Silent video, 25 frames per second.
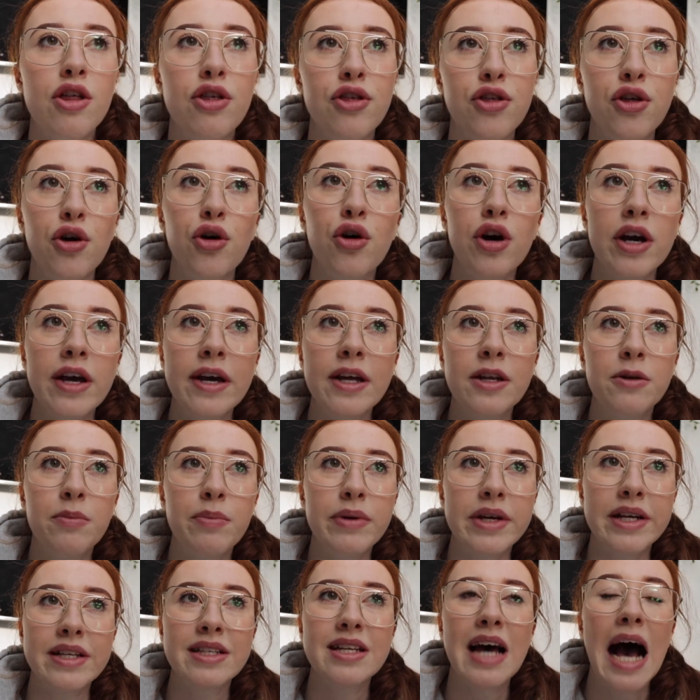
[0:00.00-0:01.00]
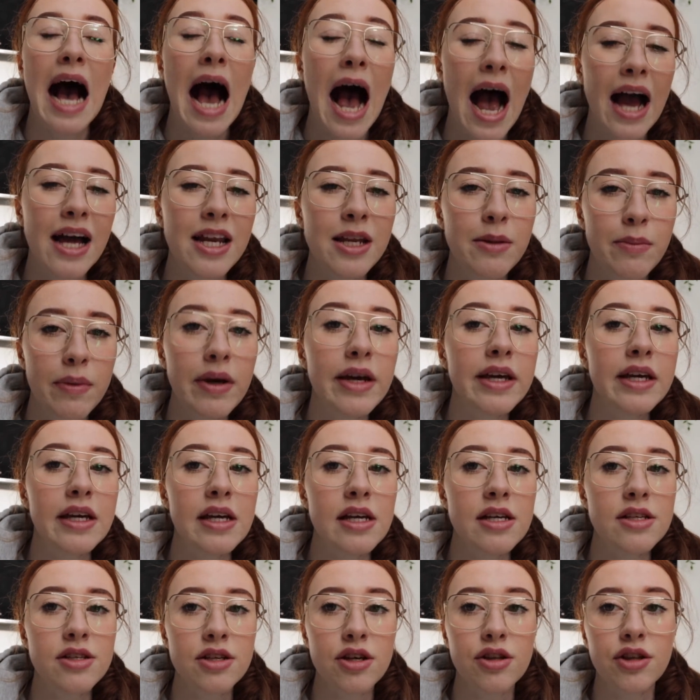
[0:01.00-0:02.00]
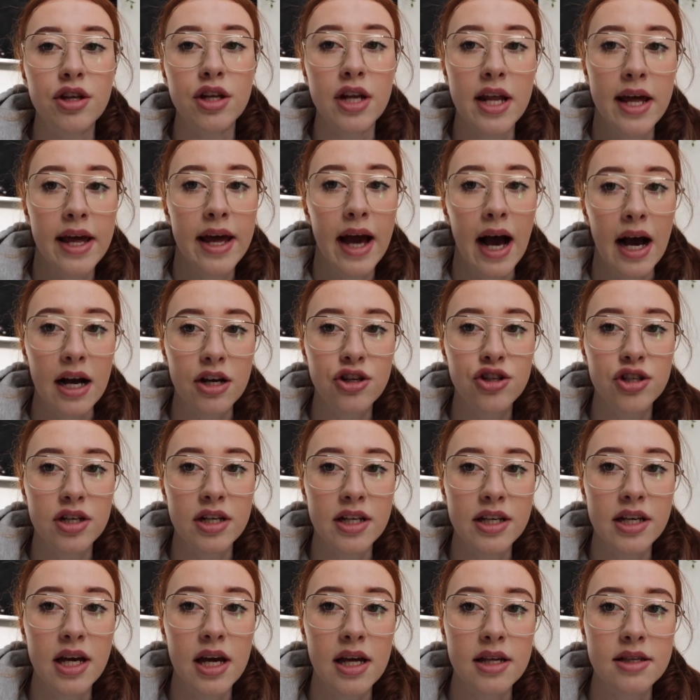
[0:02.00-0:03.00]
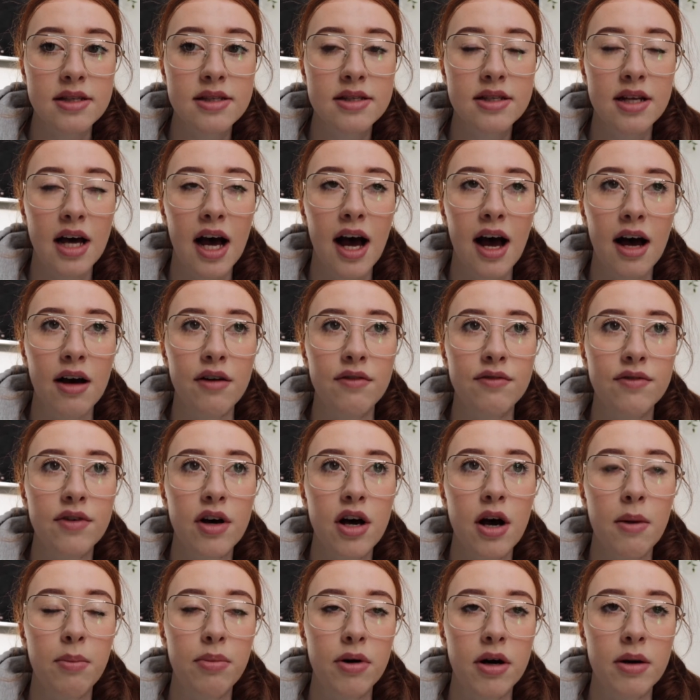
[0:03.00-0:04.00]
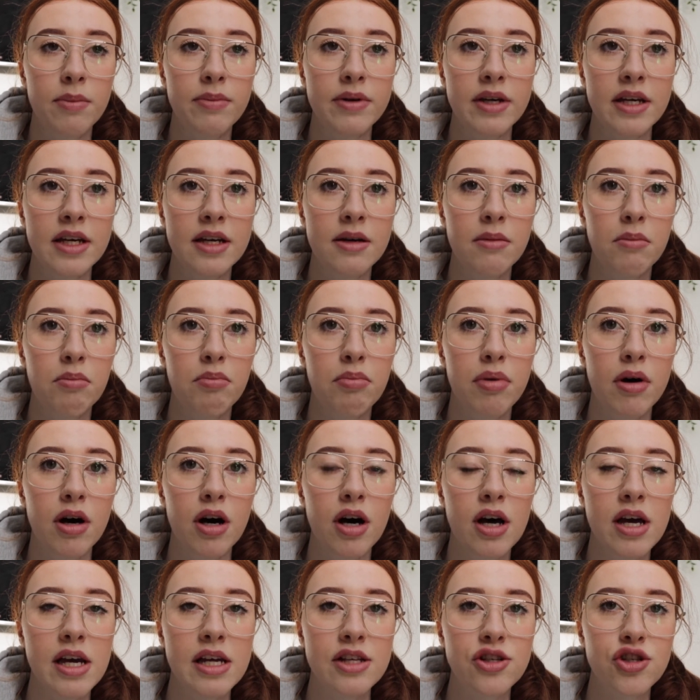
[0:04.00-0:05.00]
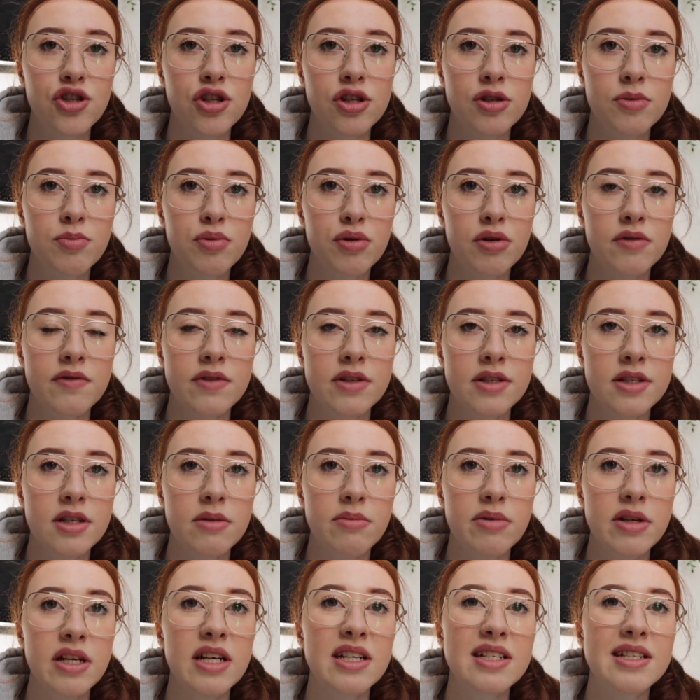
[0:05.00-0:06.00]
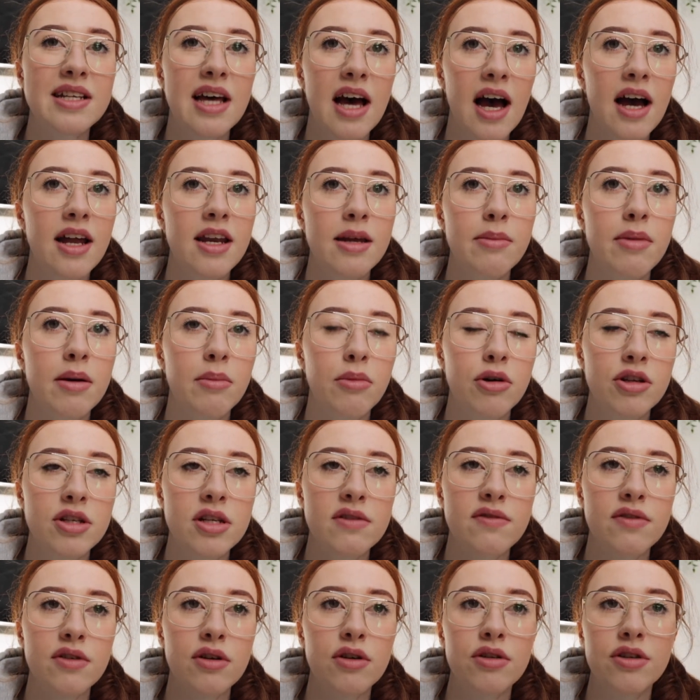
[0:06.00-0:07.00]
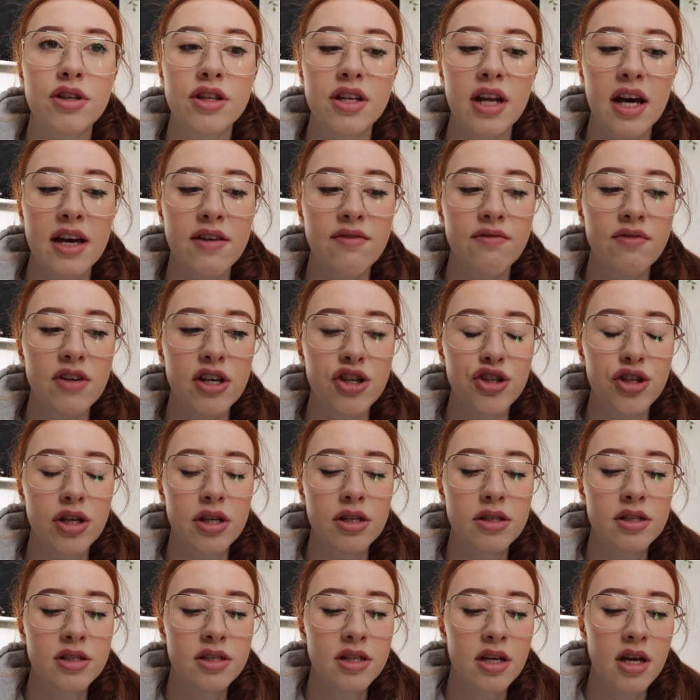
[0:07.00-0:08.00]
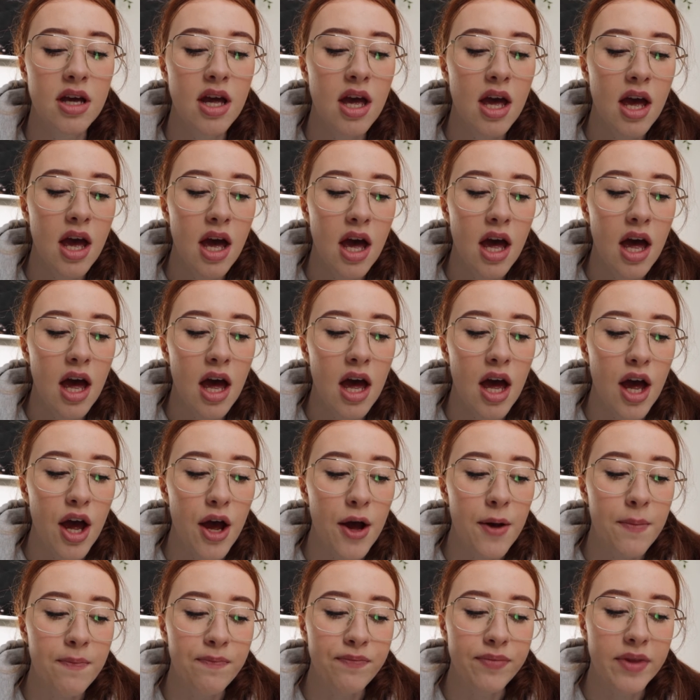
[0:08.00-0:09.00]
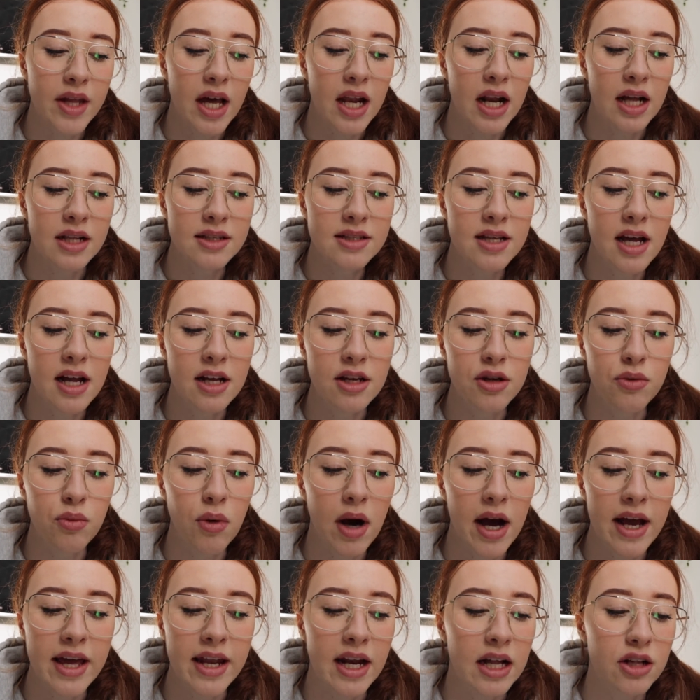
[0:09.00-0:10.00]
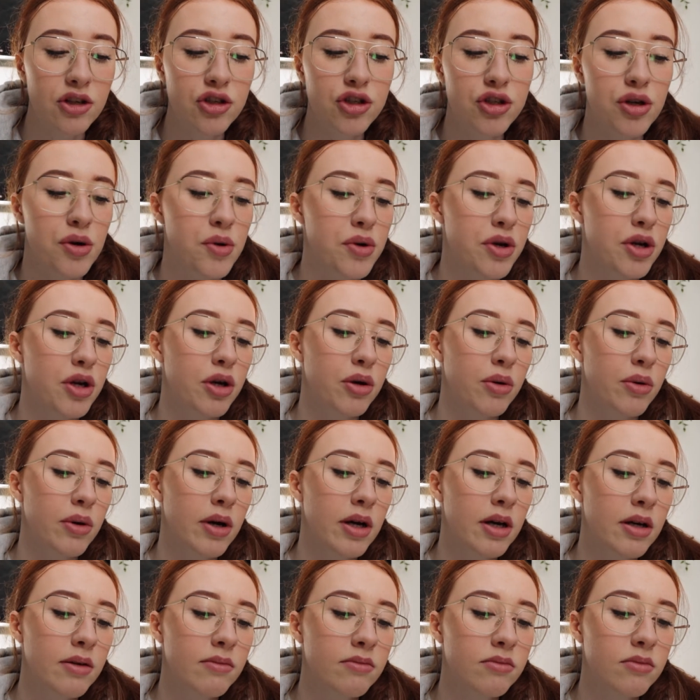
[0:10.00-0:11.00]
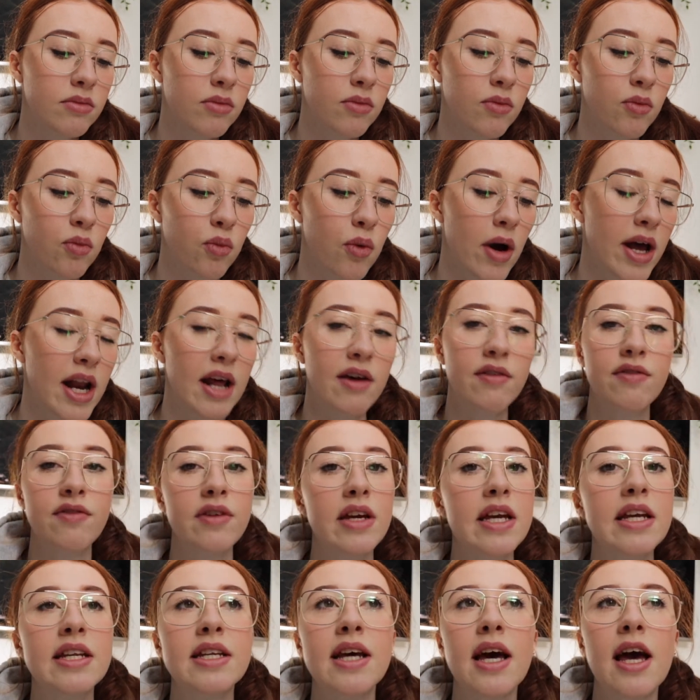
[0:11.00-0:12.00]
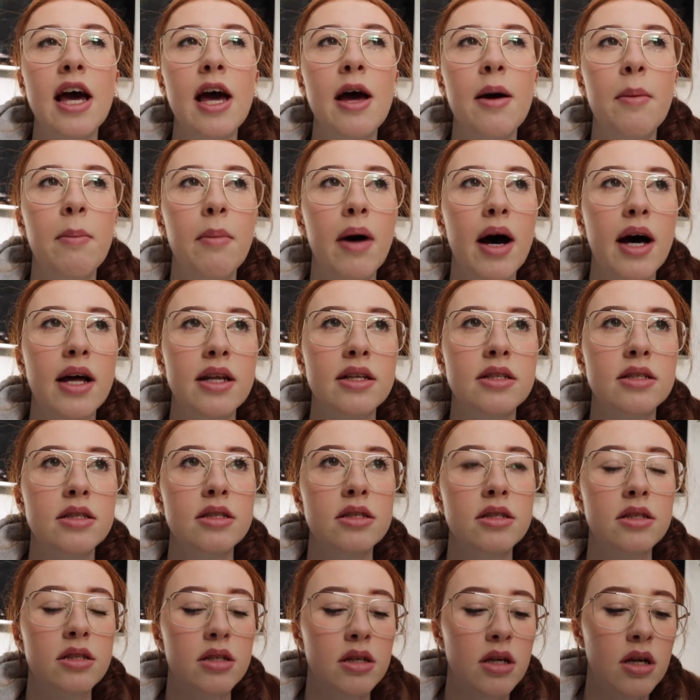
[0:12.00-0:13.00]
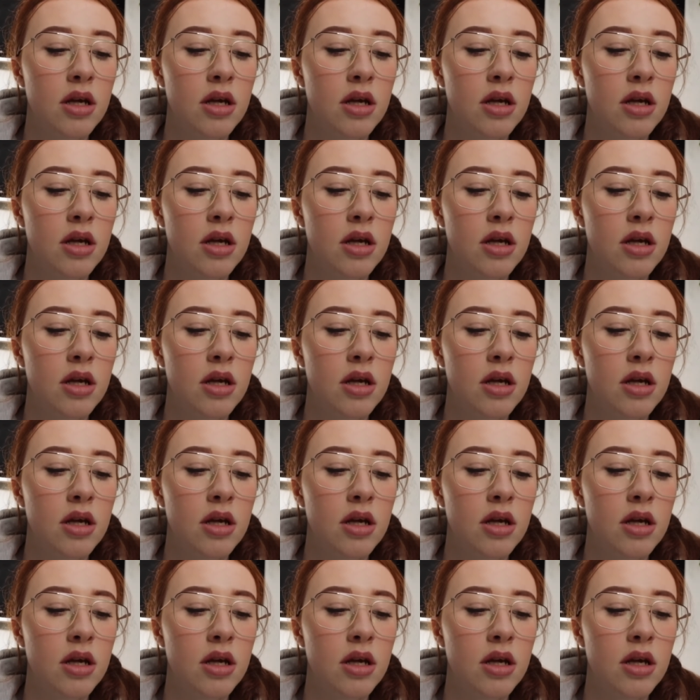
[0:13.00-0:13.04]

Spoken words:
thought it'd be a tiny bit easier than it actually is to have a puppy, but it's just proven to be a tiny bit more difficult than I envisioned, and I'll tell you why, and I'll show you when I feed him and